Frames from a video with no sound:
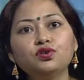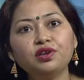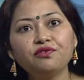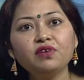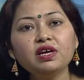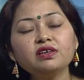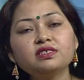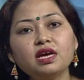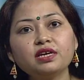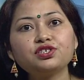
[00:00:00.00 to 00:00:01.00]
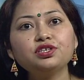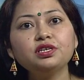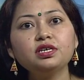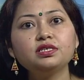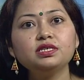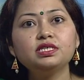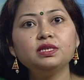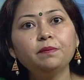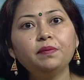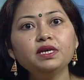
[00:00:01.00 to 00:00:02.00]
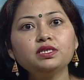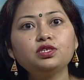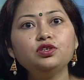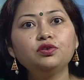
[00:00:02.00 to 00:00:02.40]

So, reflex action is the simplest